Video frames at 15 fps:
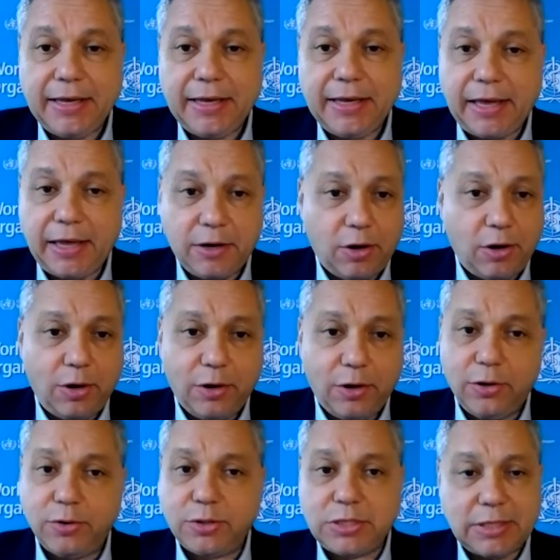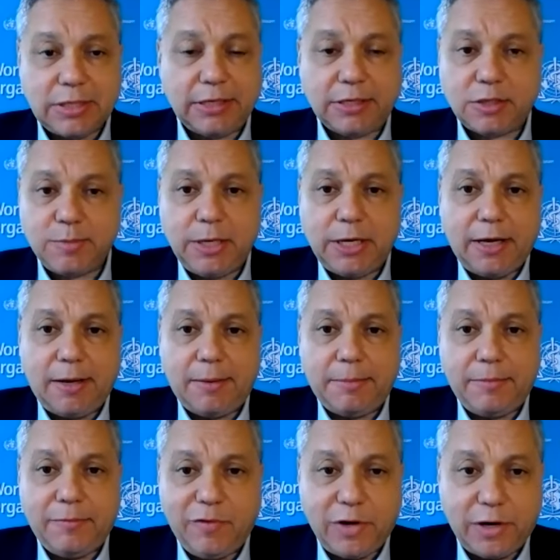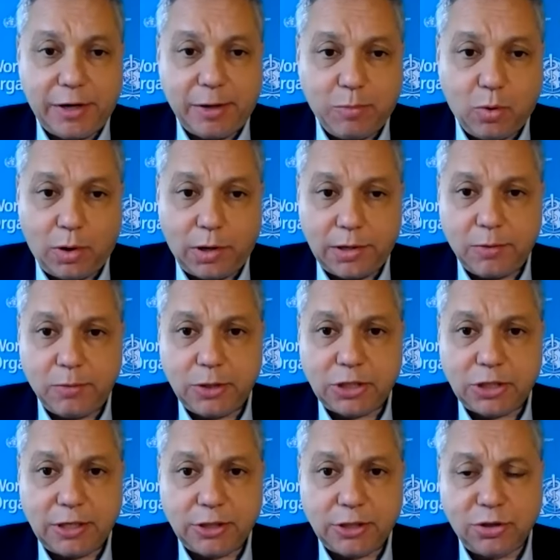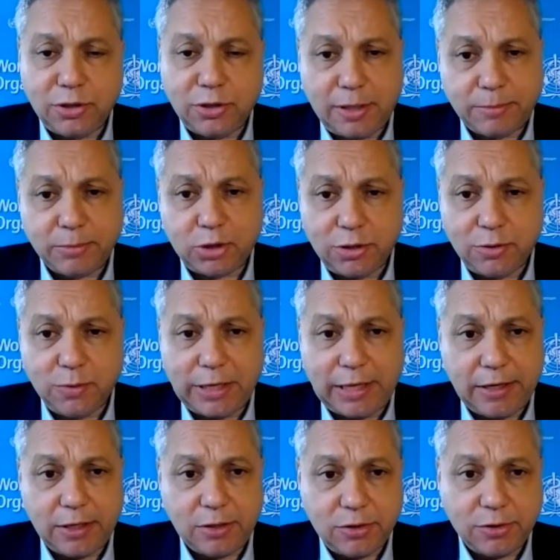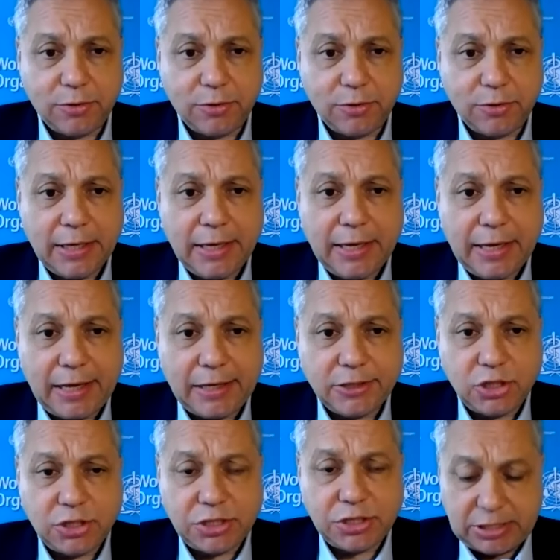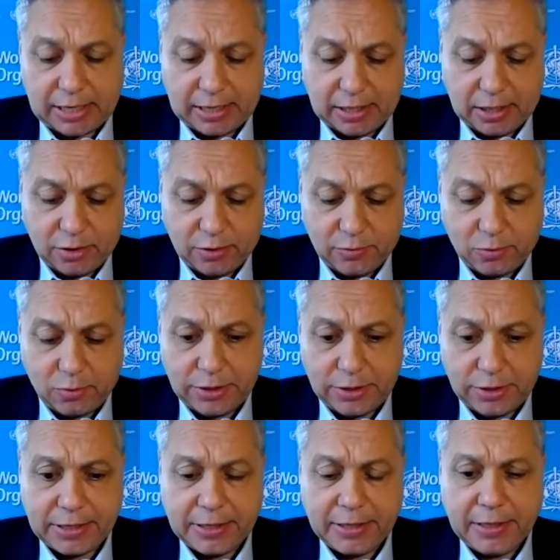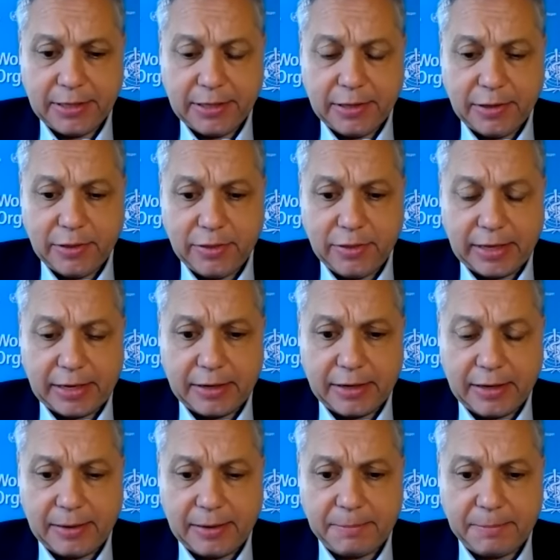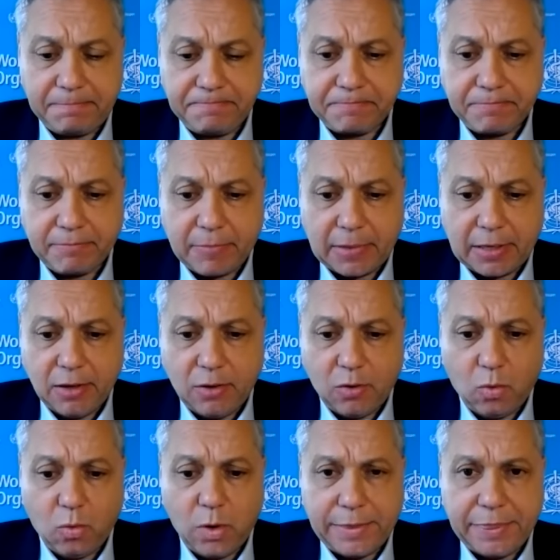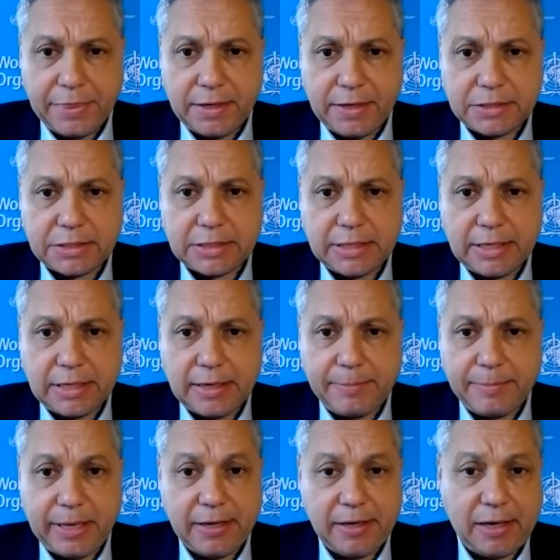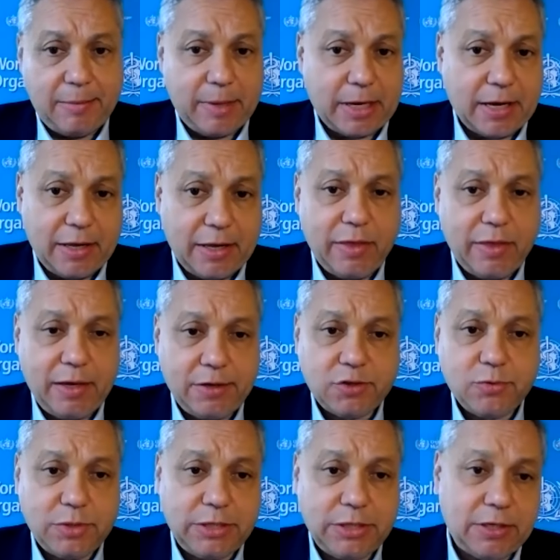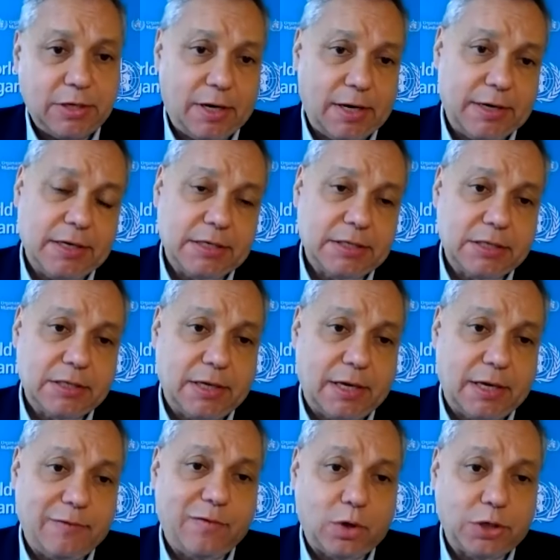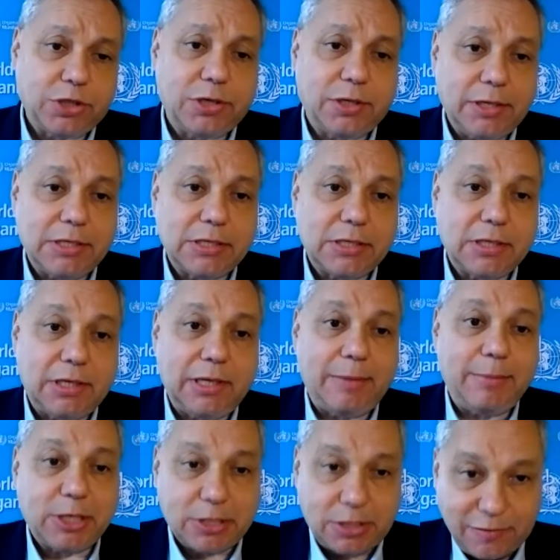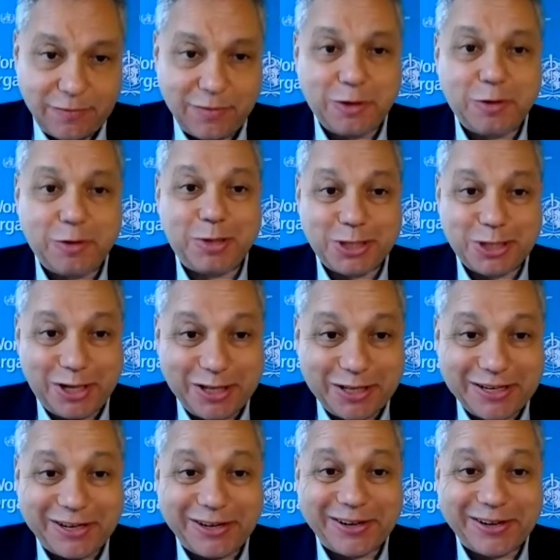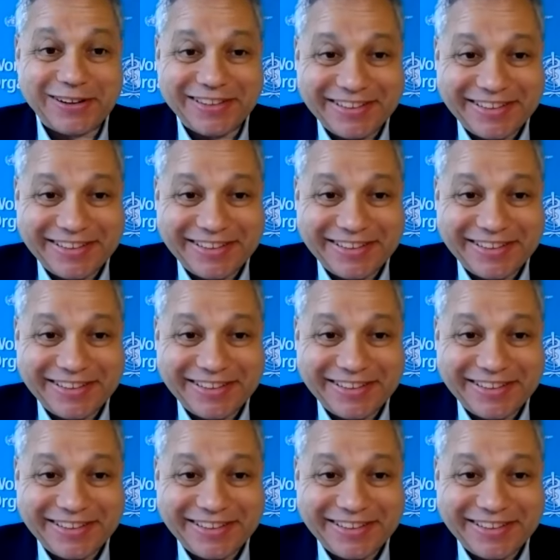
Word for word: and all those things become very important, which I'm sure we'll get into. I'll just say here, Roy, that what this pandemic, I think, has really taught us, unfortunately, is the limits of global solidarity